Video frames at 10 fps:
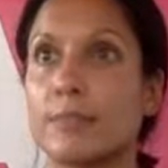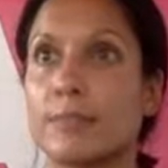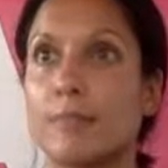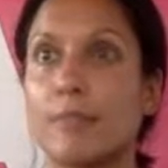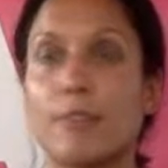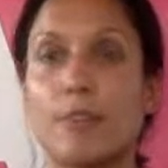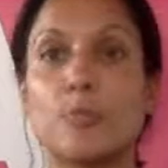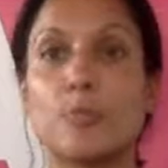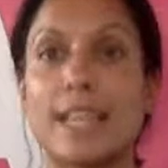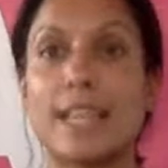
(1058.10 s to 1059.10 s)

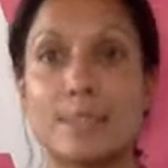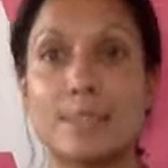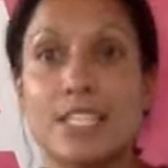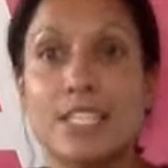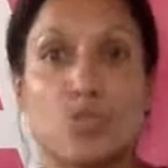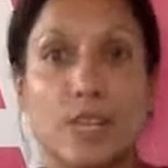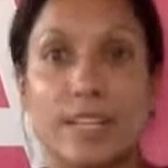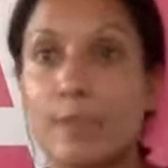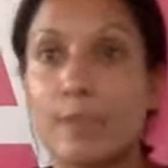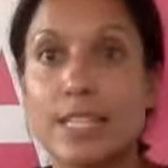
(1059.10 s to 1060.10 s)
felt pleasantry,
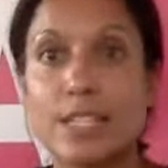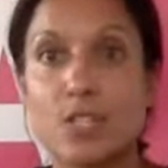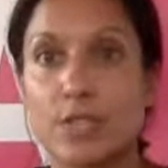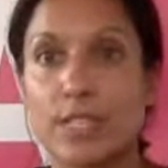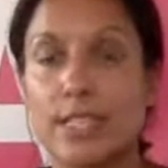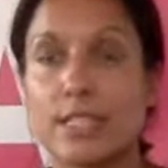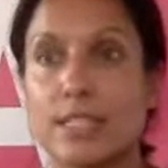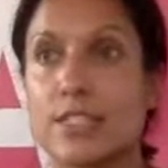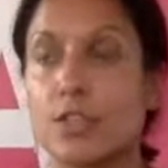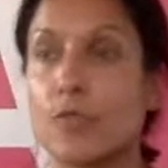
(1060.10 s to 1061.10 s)
like a pleasantry
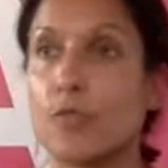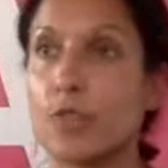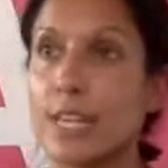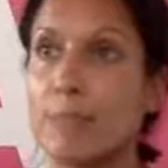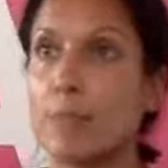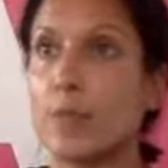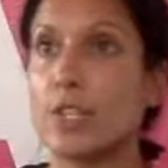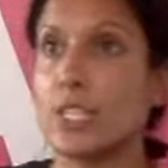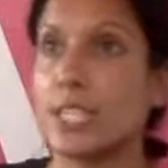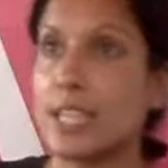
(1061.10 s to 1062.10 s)
list. So for example, when
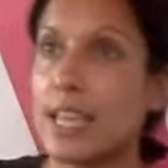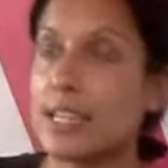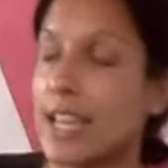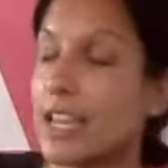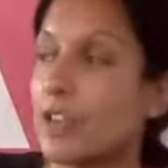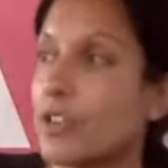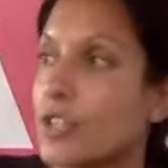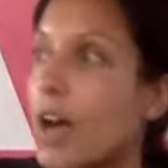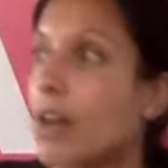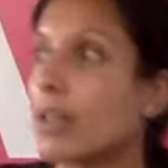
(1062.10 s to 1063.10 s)
she said that today in her
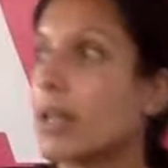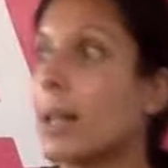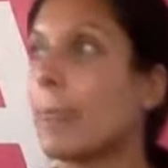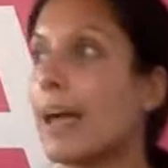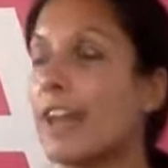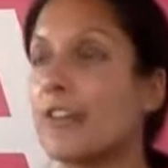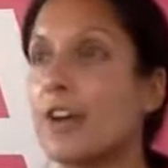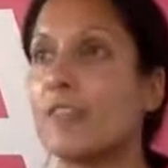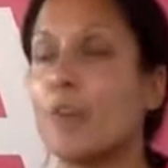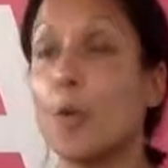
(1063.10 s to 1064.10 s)
talk, I
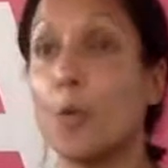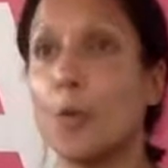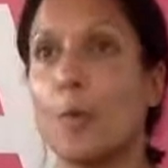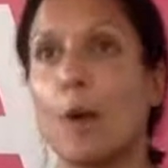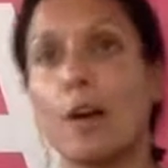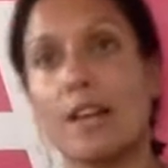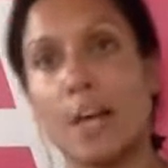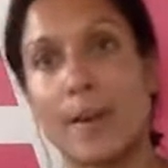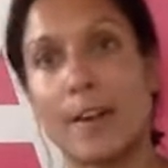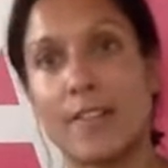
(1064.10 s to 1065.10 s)
thought of, a walk
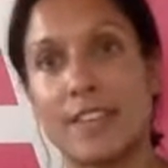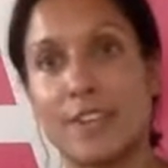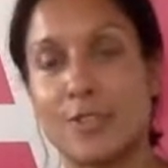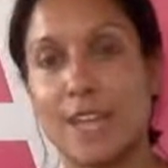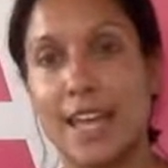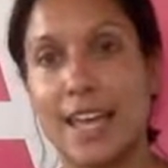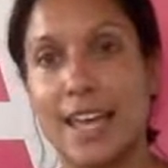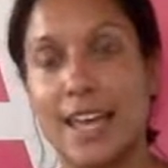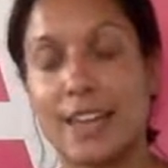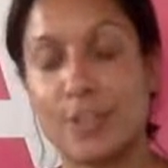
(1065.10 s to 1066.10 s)
I went on the other day,
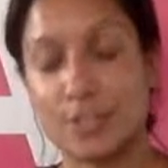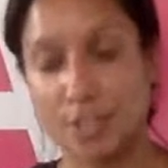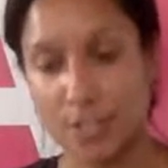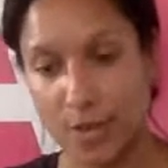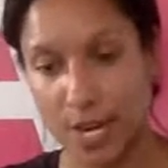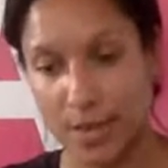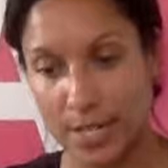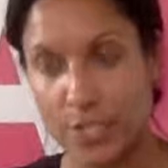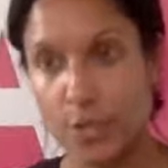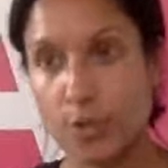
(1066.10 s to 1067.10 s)
and I looked on the ground and
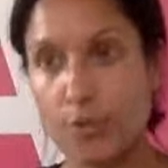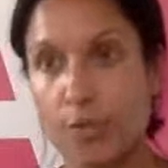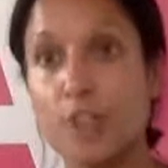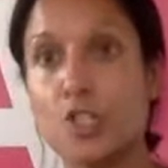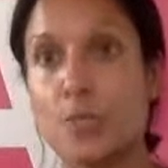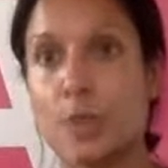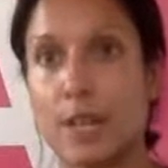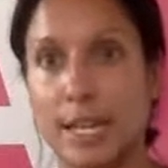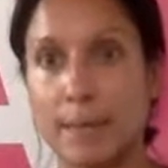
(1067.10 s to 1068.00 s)
I saw frangipani,